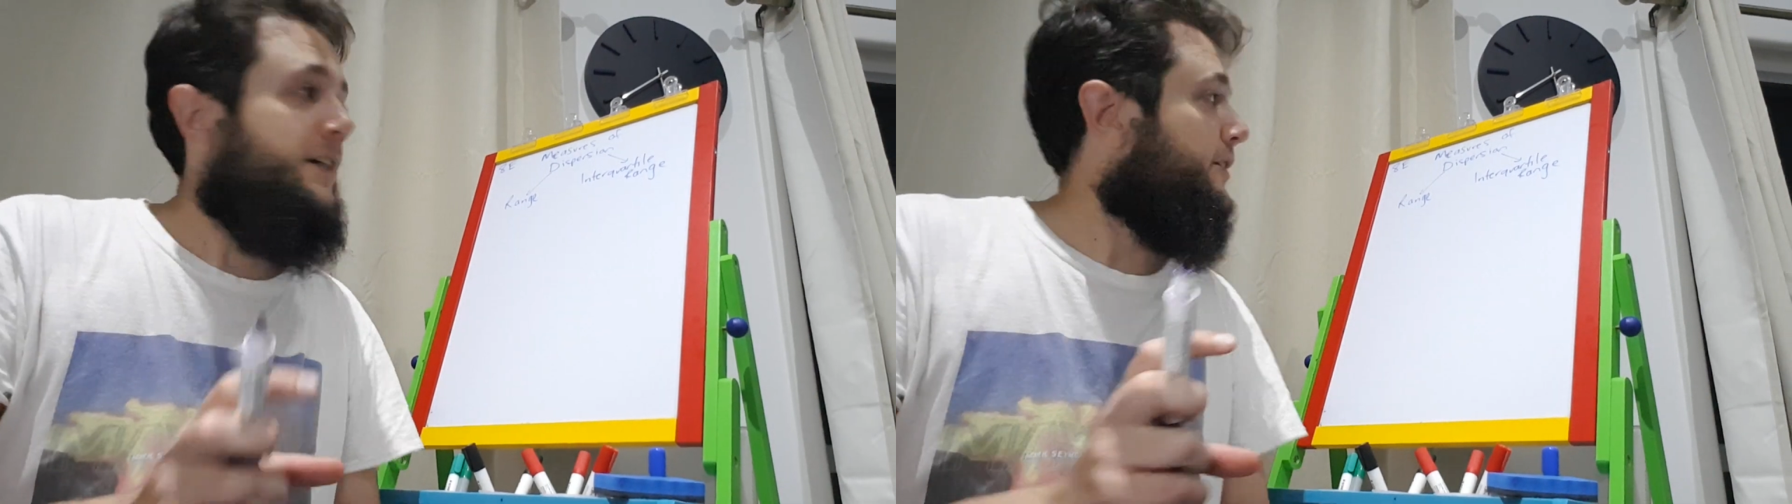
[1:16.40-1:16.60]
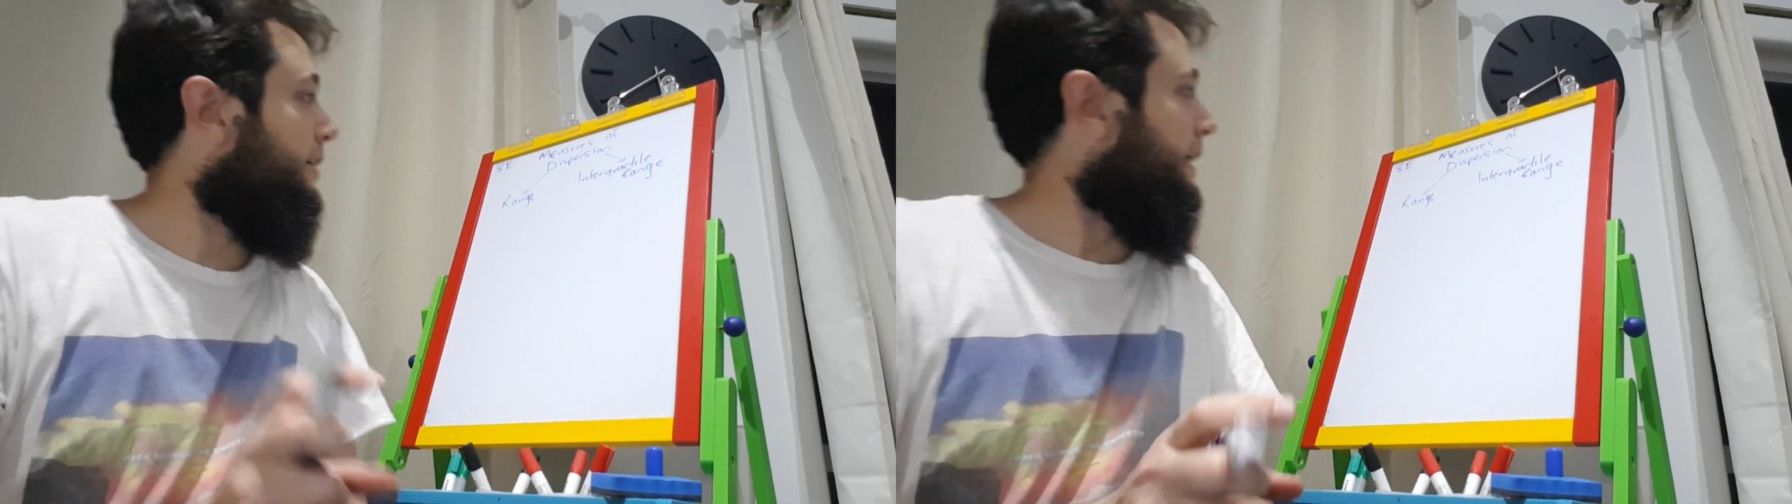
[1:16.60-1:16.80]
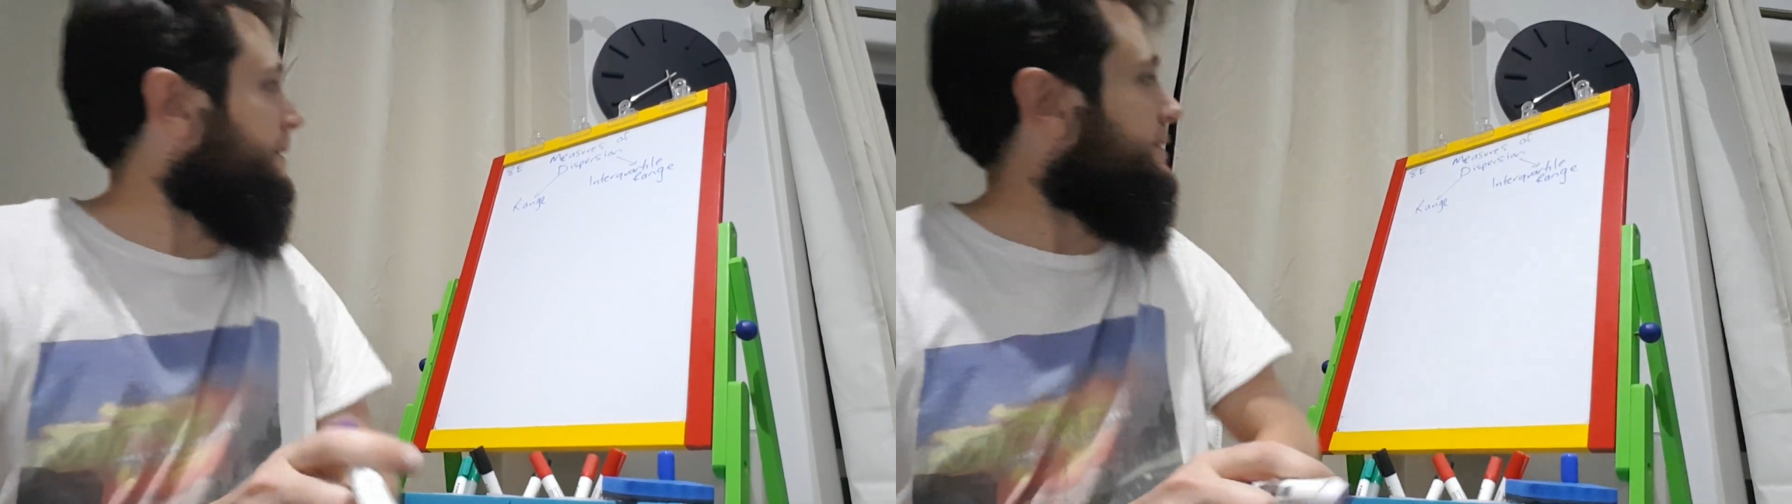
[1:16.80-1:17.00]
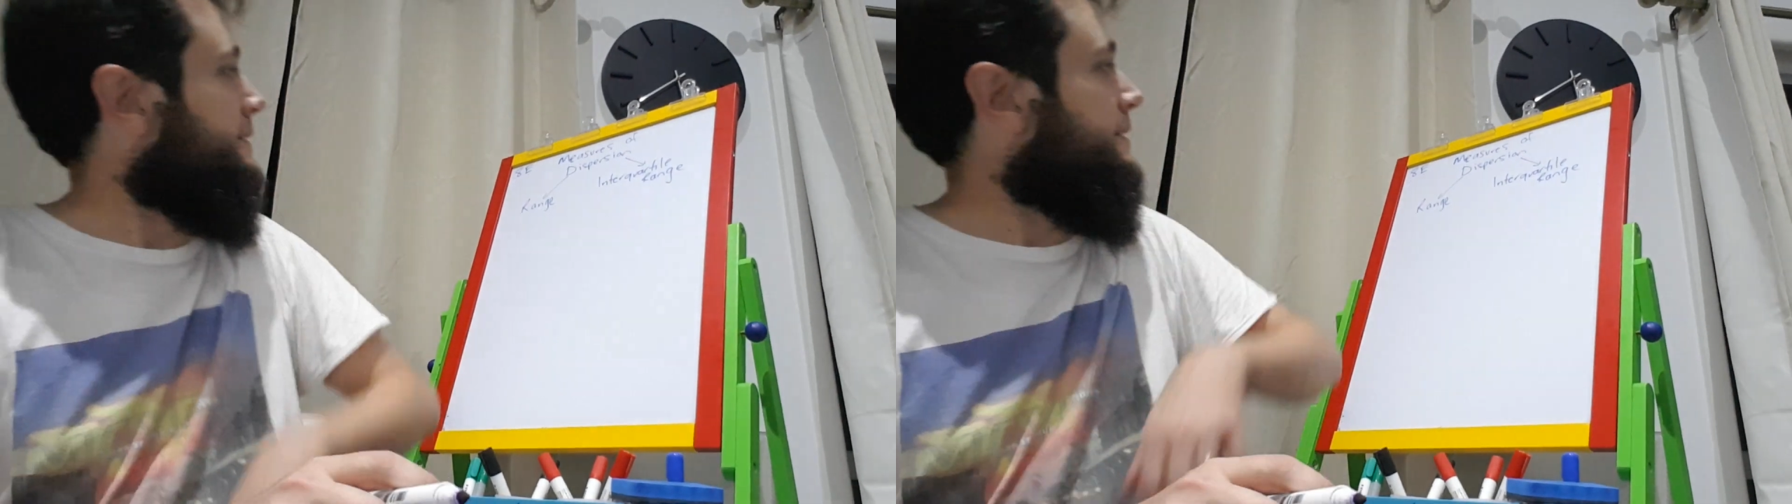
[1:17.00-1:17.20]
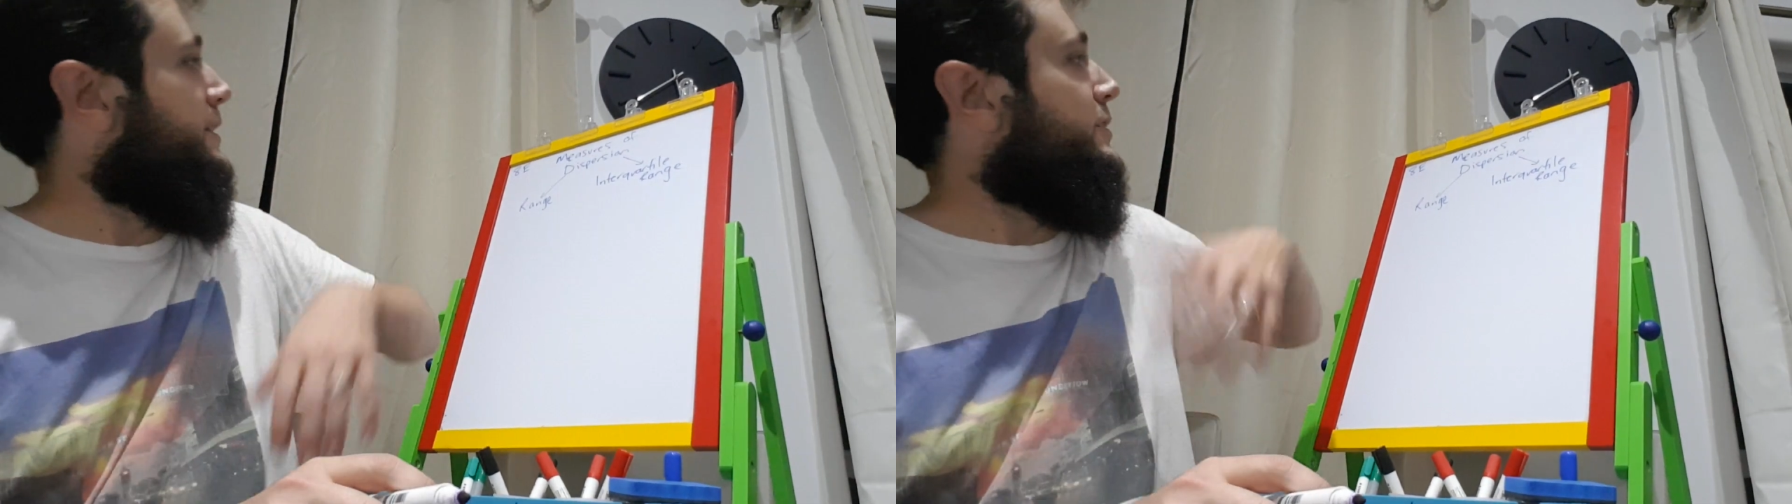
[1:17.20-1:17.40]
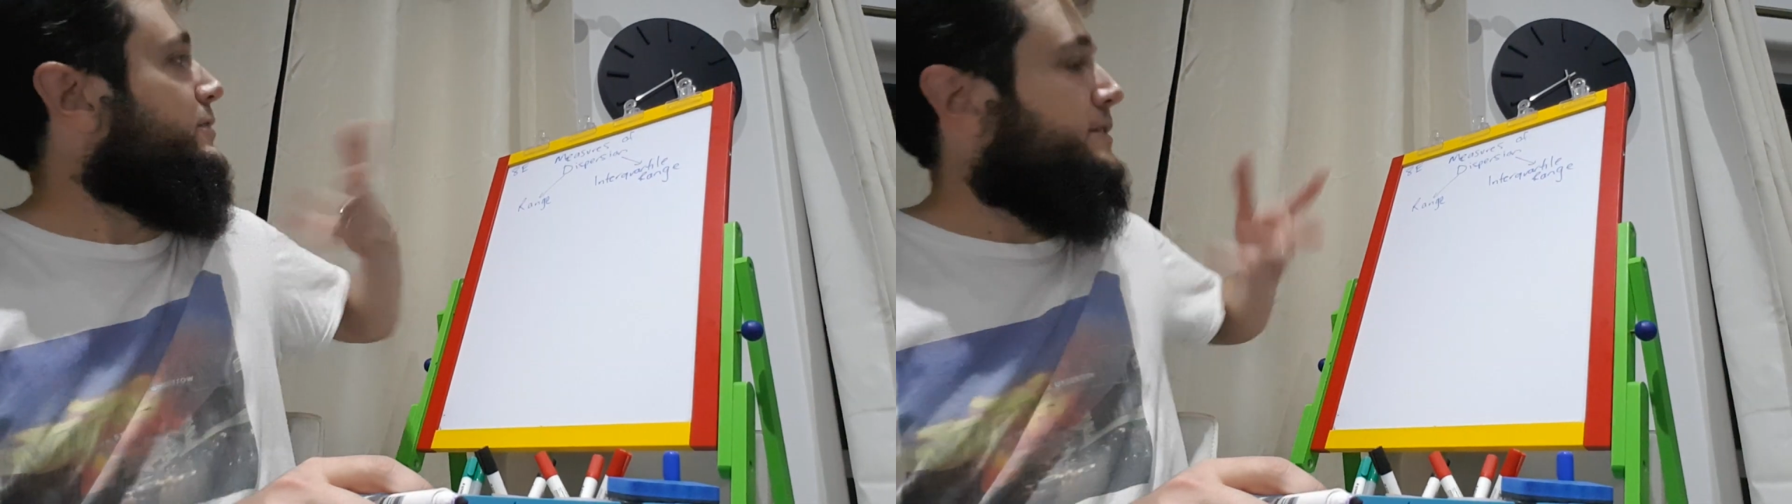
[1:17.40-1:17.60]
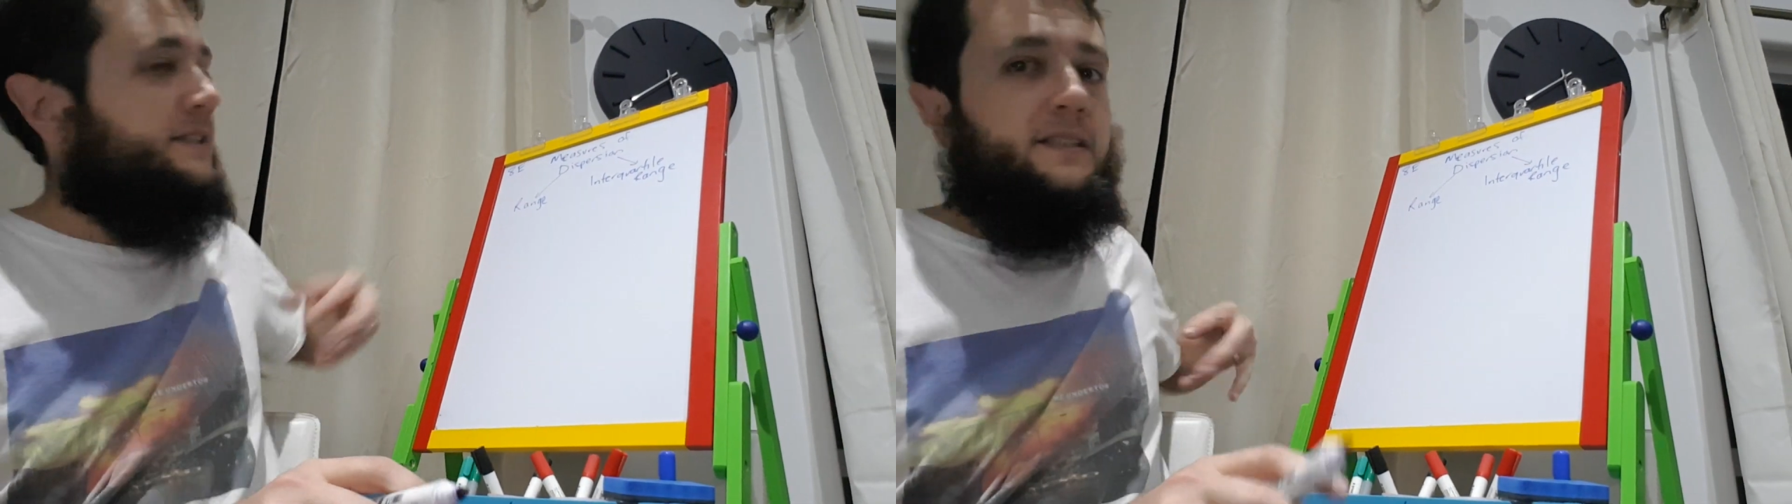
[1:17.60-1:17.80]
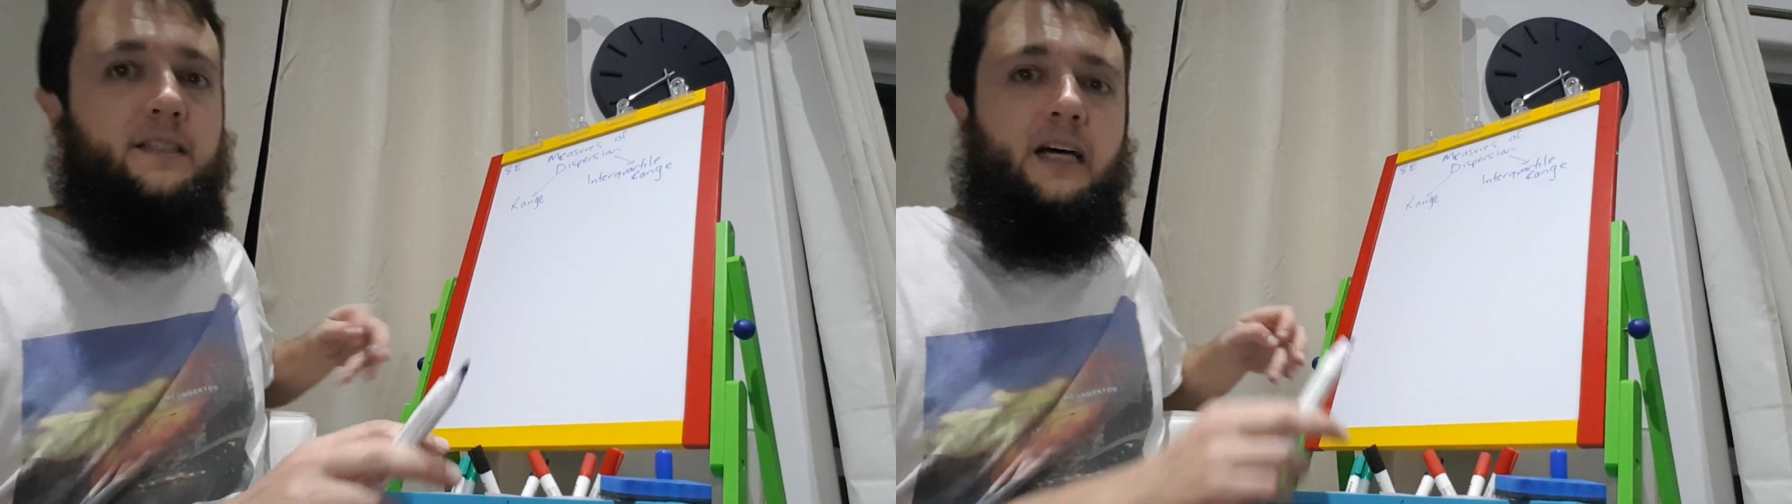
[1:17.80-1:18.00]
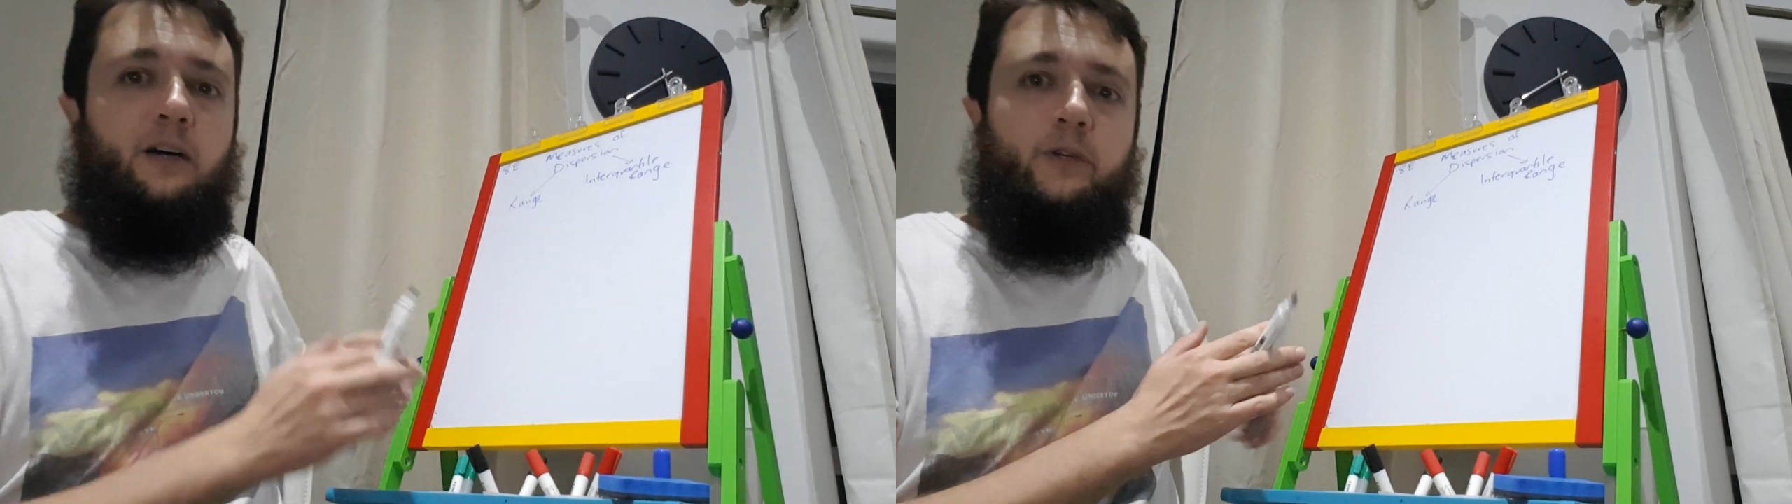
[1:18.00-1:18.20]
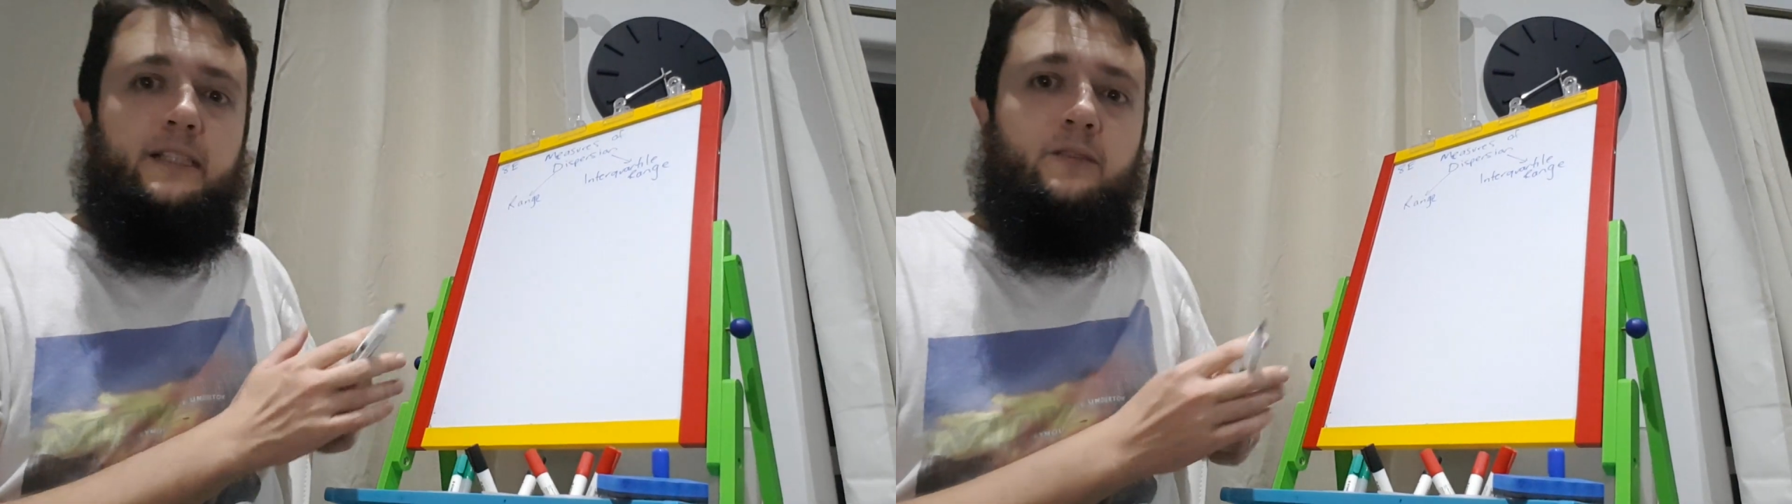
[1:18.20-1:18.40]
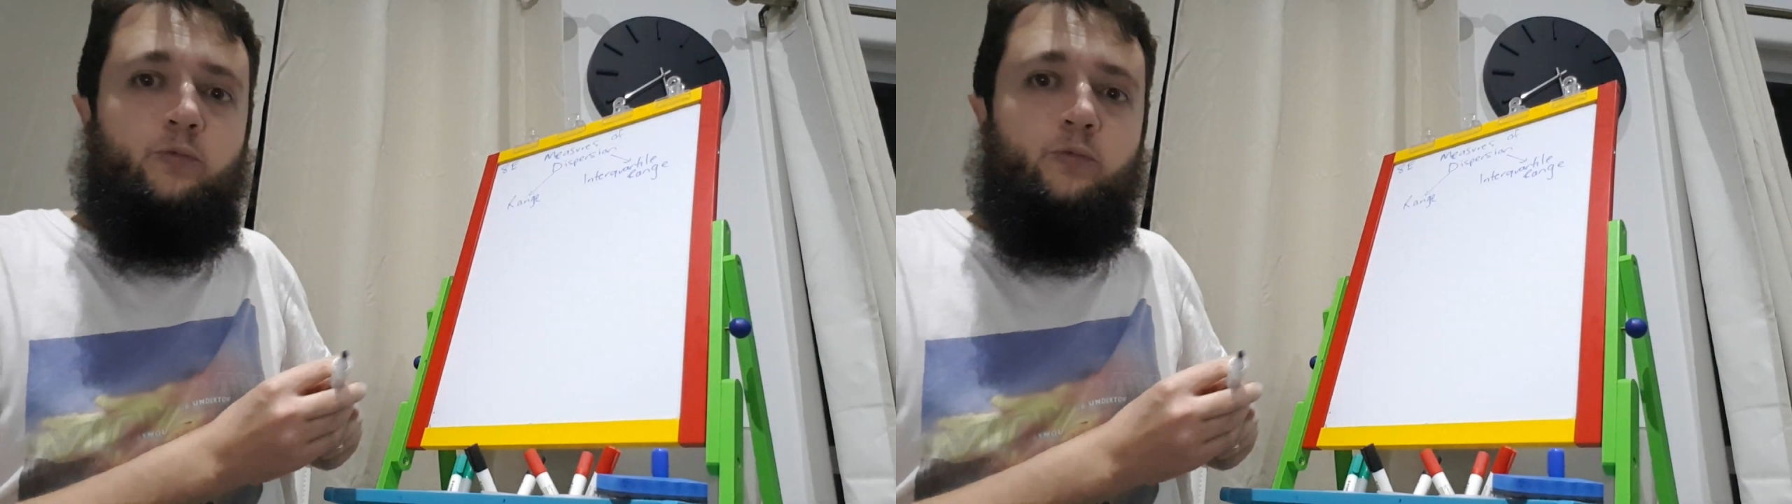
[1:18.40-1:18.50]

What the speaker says: Right, so to start with,